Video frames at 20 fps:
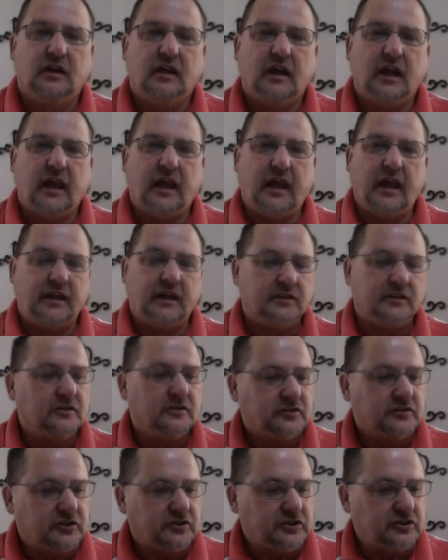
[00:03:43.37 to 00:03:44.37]
and
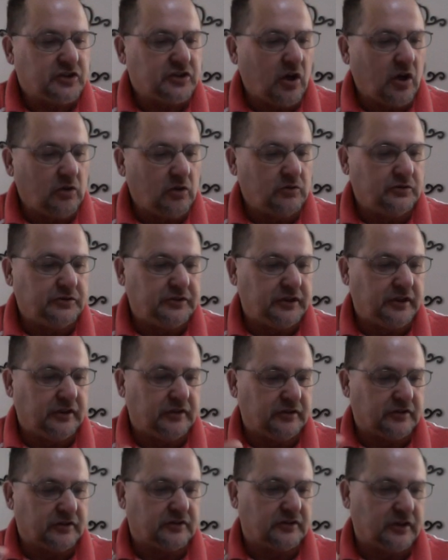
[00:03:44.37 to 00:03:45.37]
show
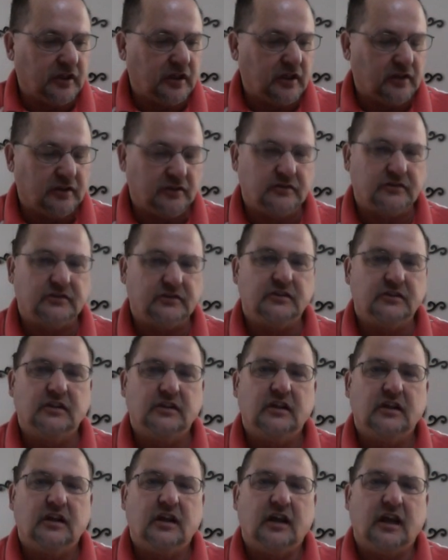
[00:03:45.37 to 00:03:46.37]
Jesus to others,
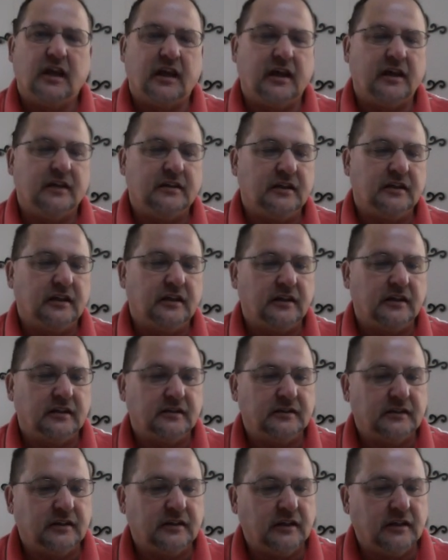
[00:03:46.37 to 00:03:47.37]

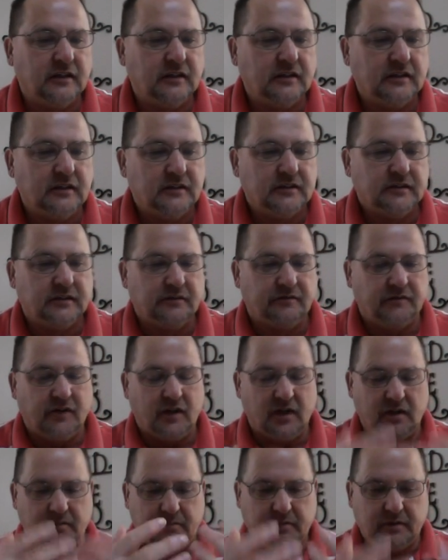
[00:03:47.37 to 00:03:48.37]
and
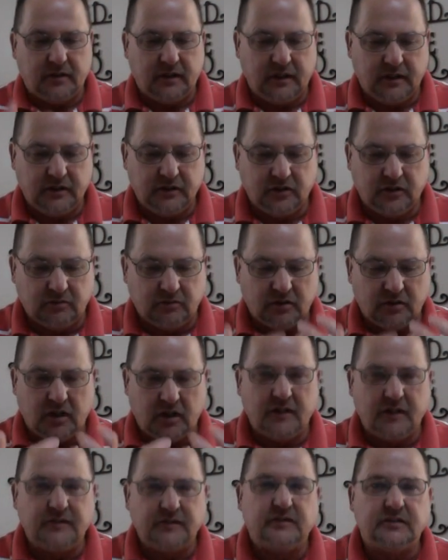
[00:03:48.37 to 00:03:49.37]
develop in your
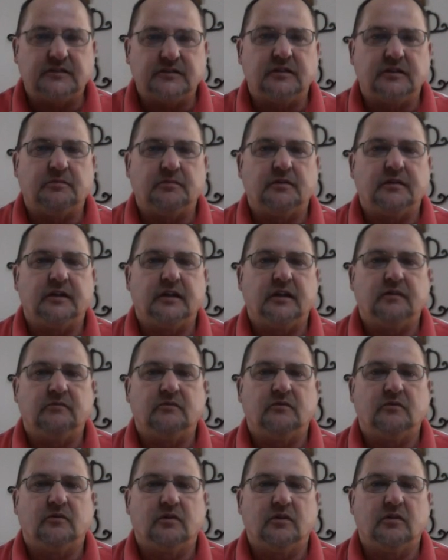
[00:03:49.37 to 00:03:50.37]
relationship with
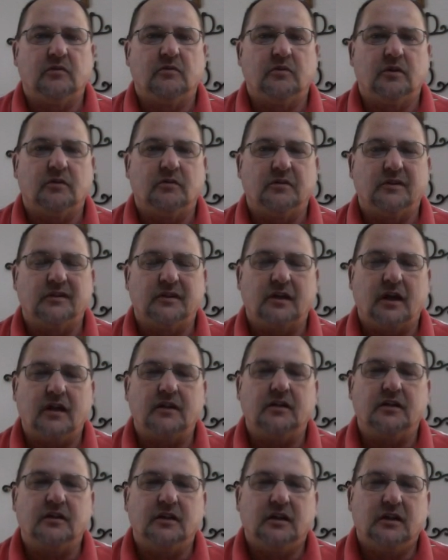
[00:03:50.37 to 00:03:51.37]
Him where you're
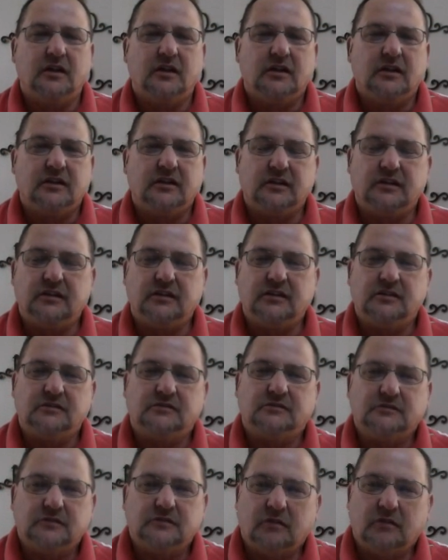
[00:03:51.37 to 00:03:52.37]
not, and
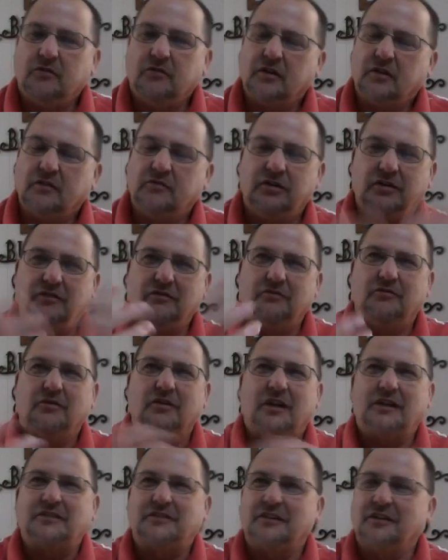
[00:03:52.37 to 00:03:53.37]
we're
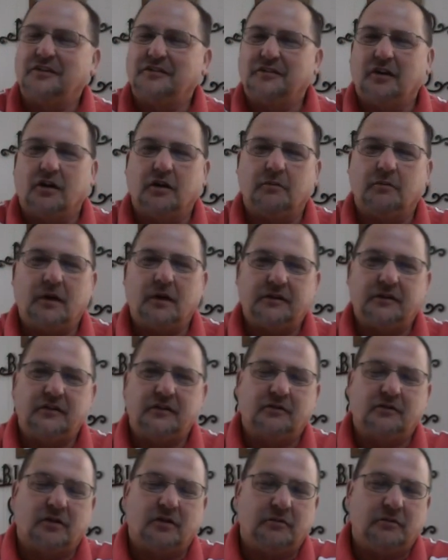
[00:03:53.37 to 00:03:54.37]
actually going to talk about this
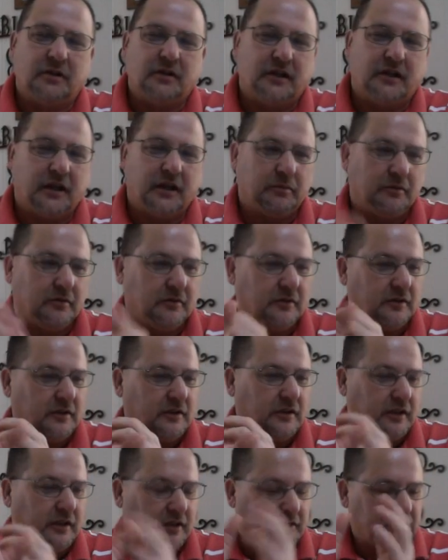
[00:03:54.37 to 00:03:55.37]
quite a bit in April
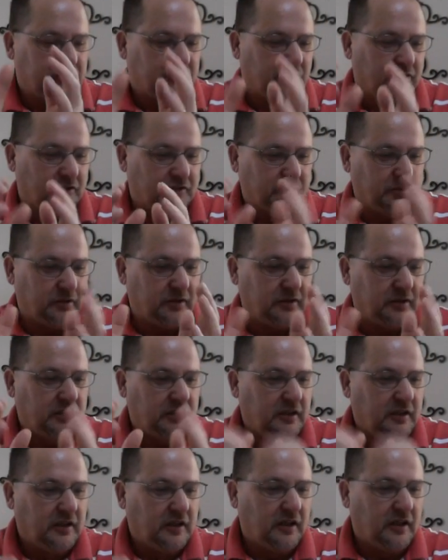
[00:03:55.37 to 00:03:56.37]
in church. But
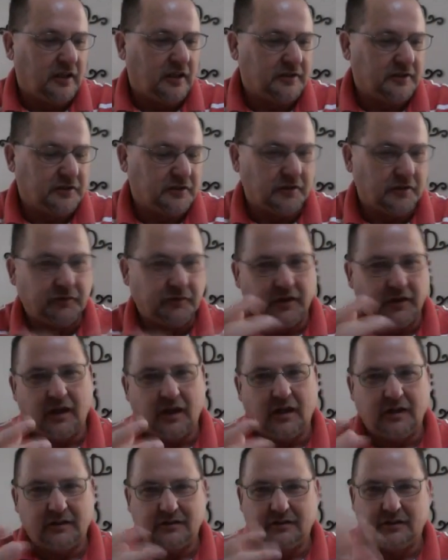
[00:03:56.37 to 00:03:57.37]
so if you
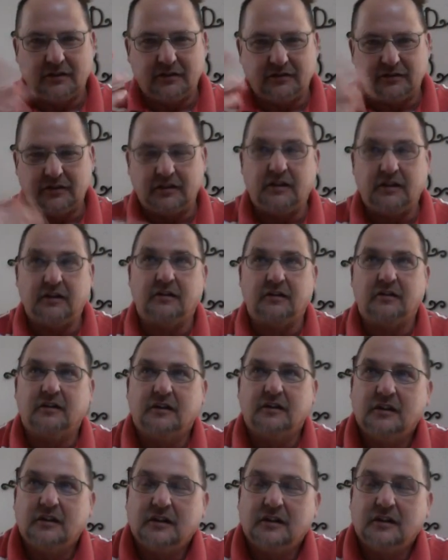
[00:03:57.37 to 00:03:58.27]
guys listening here